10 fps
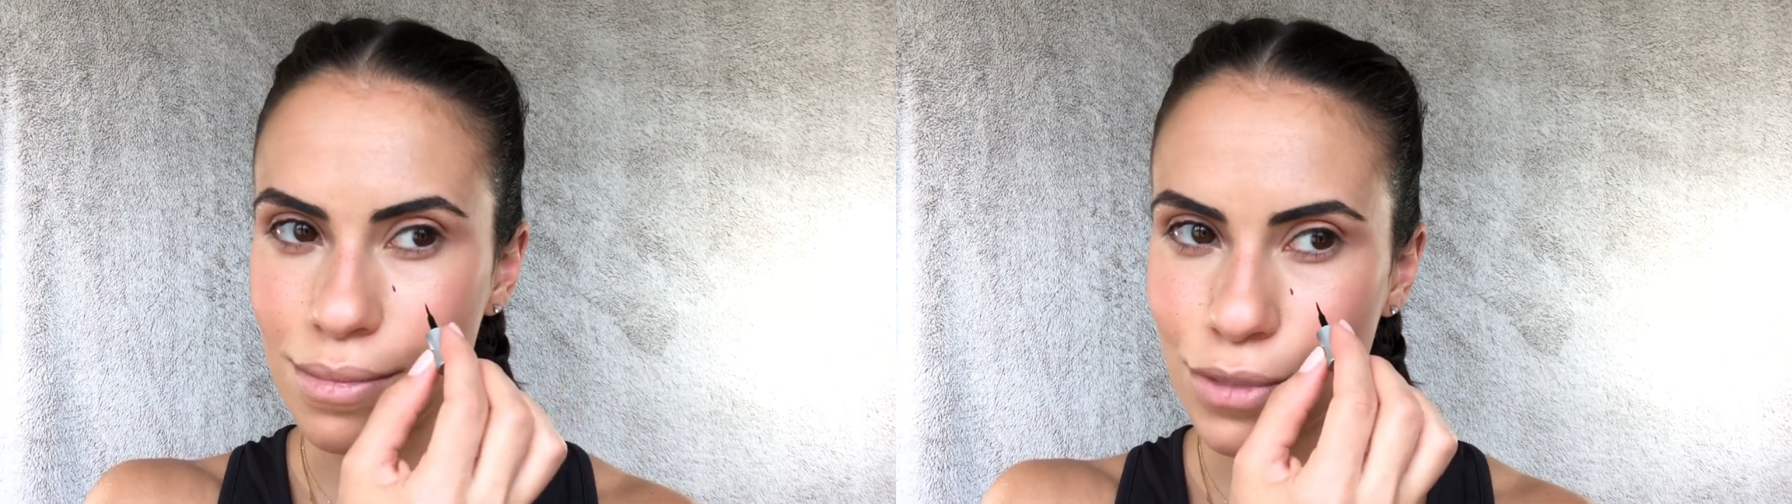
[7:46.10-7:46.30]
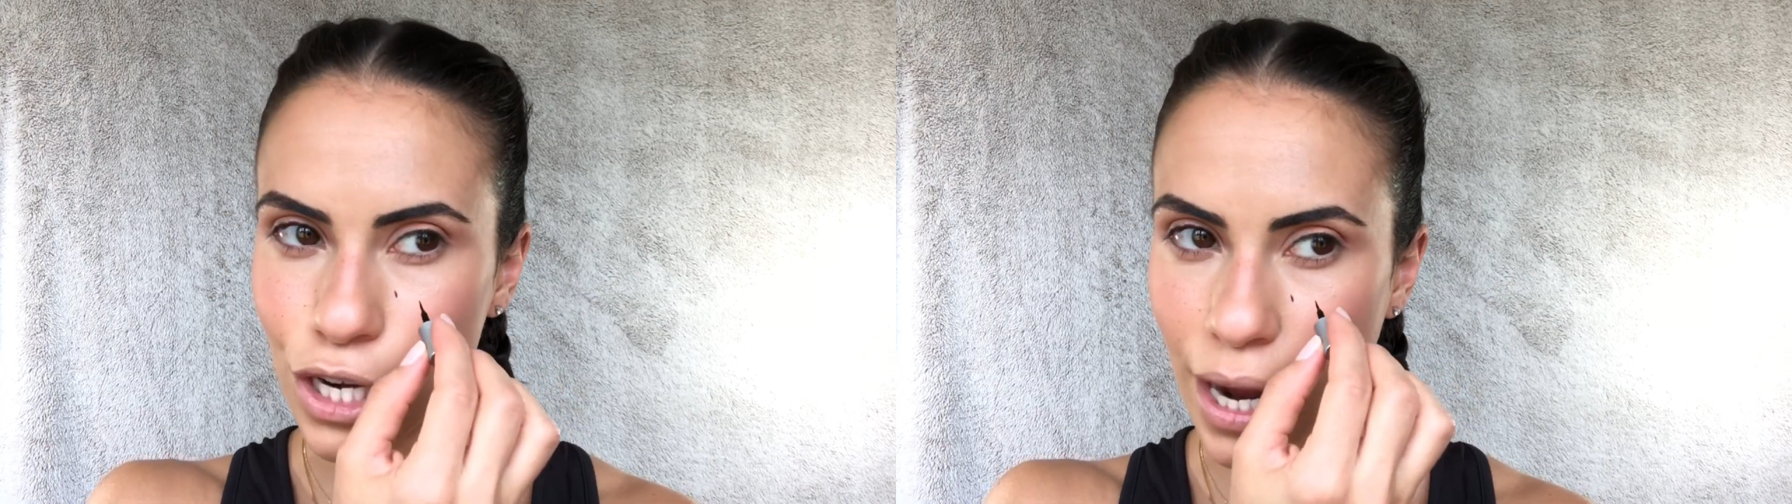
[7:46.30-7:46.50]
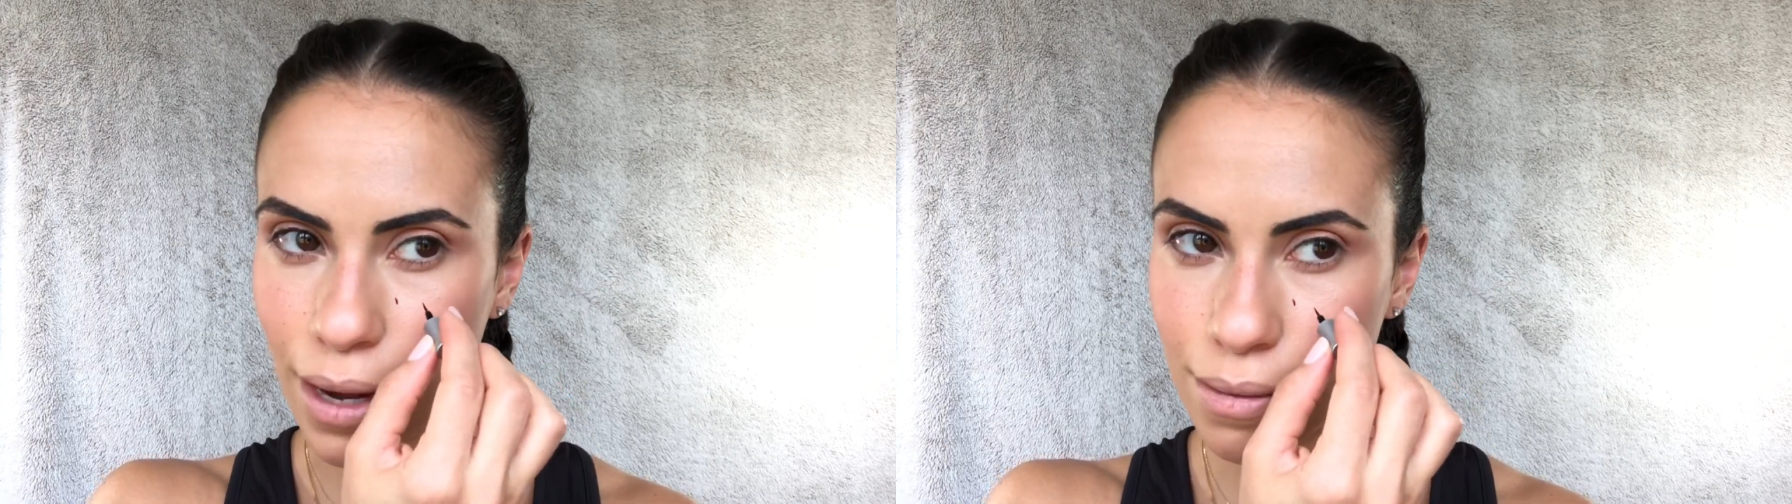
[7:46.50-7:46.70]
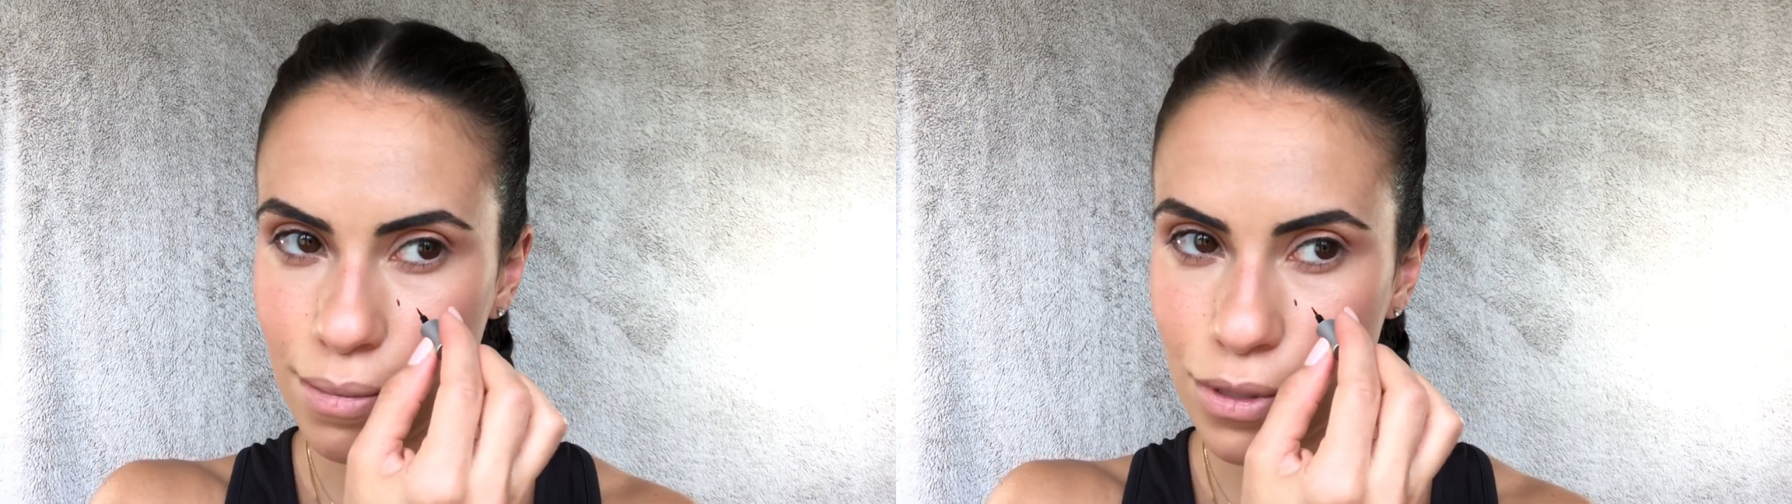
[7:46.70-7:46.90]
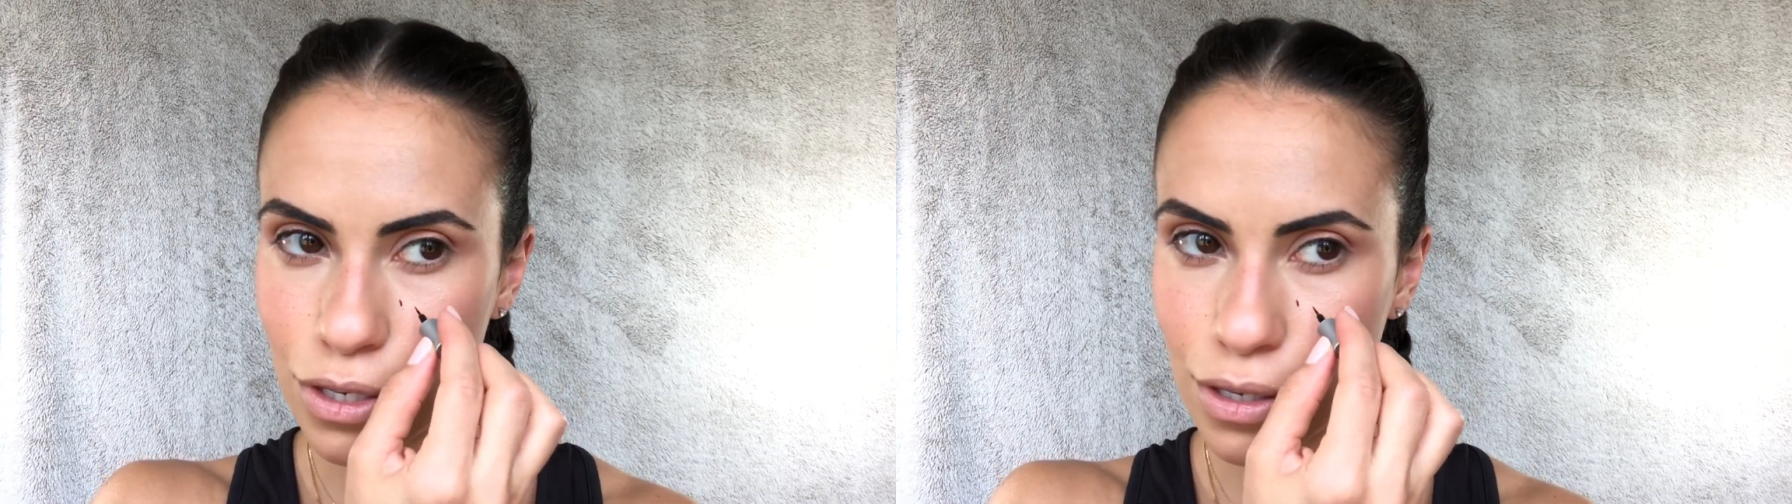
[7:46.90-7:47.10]
It's okay,
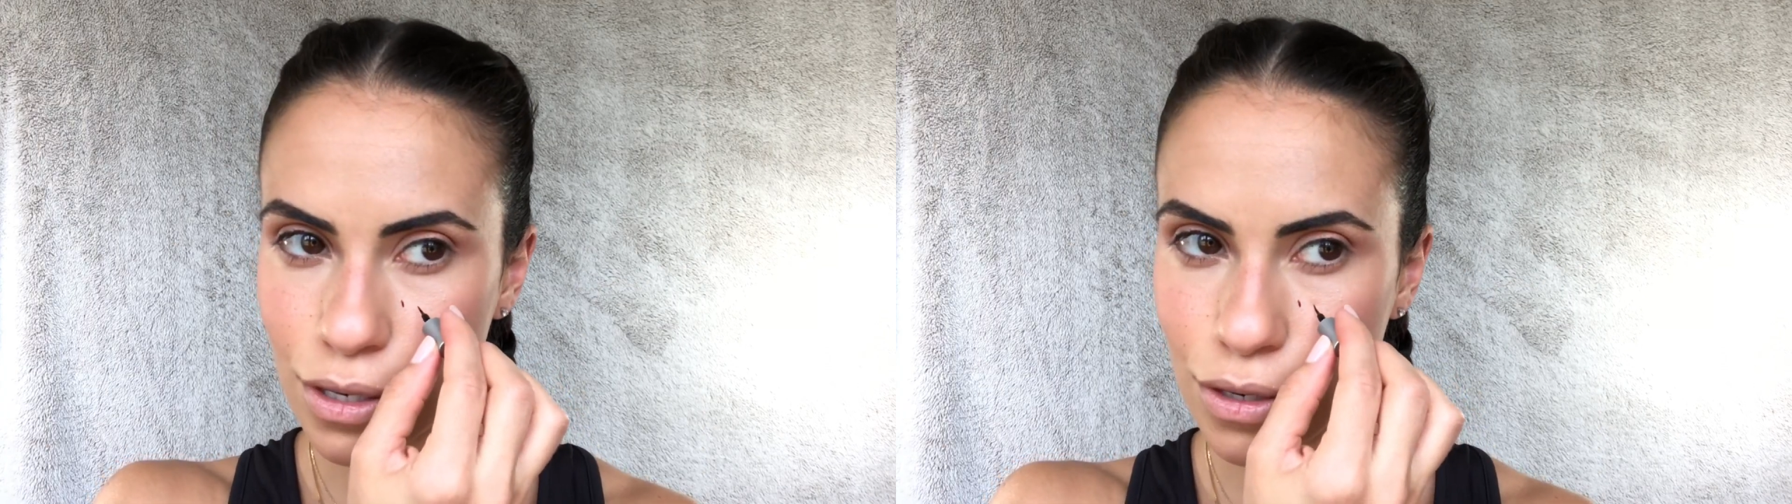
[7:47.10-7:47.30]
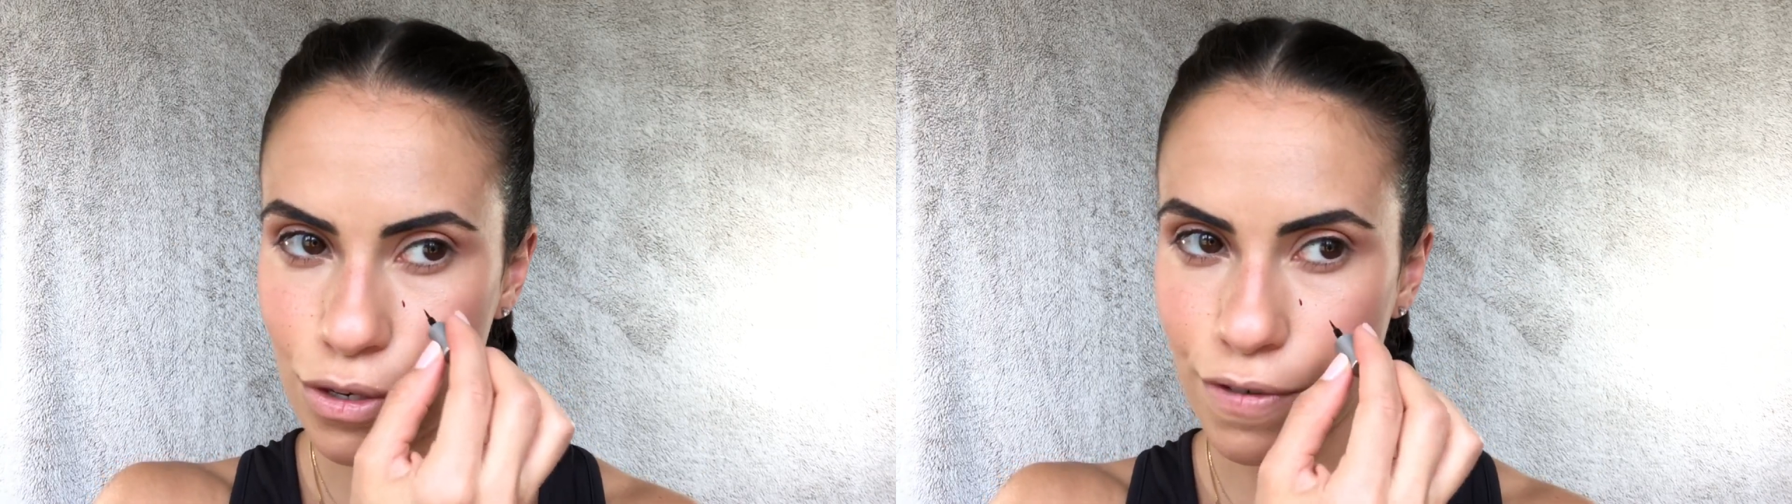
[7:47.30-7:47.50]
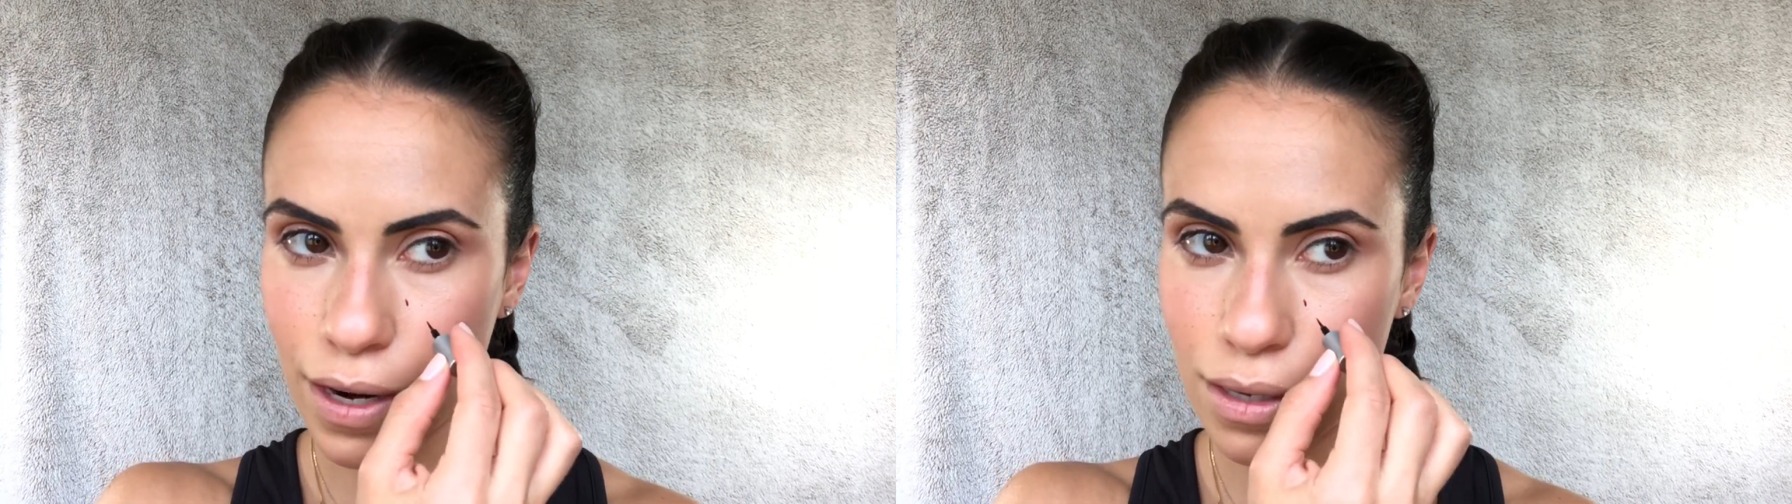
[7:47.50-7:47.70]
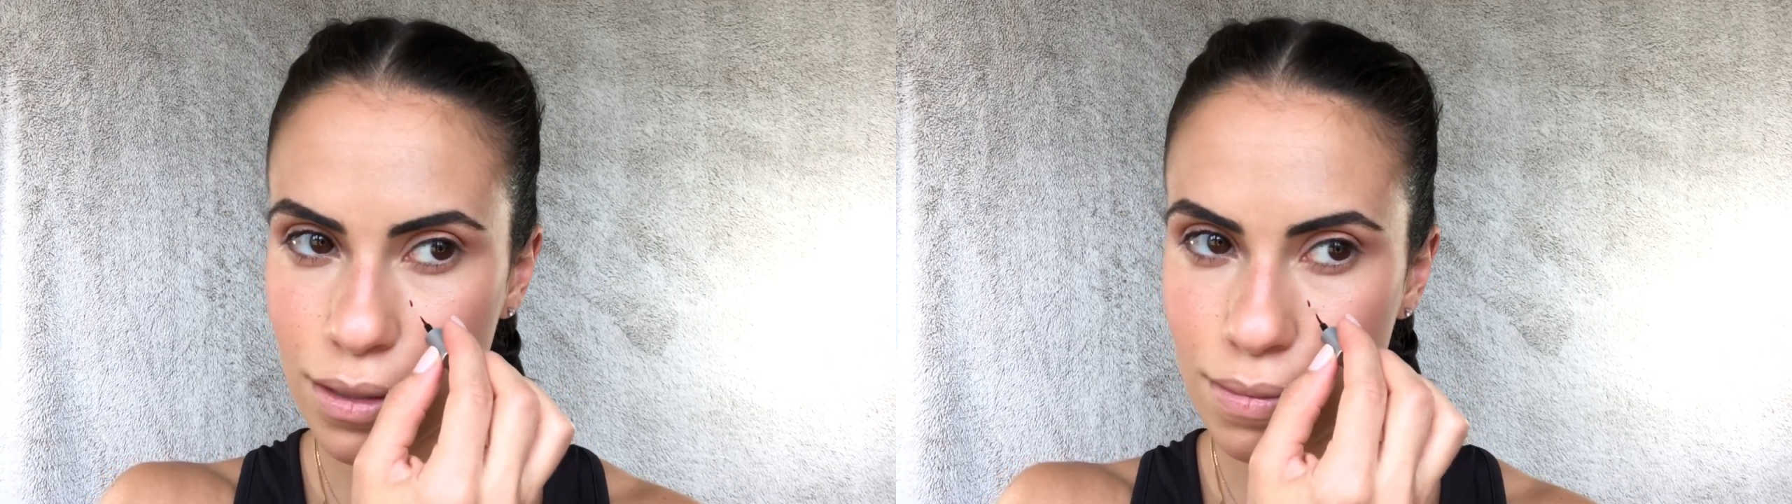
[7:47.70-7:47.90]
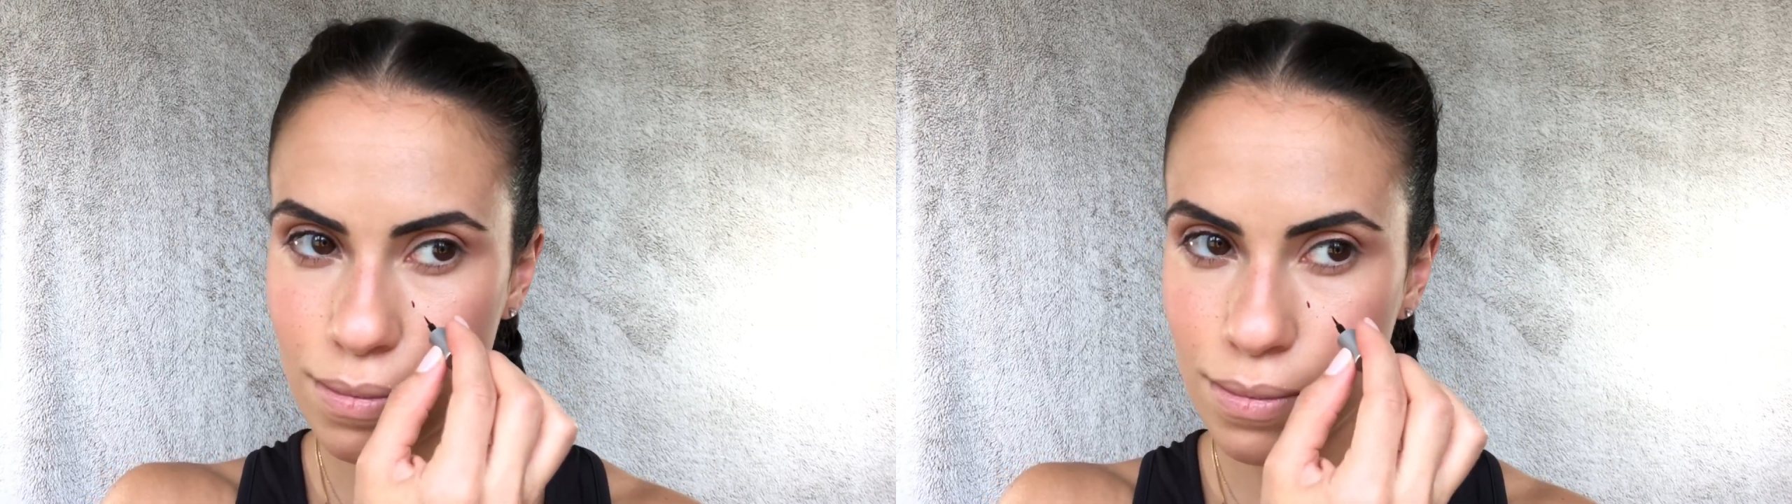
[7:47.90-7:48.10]
just a huge freckle.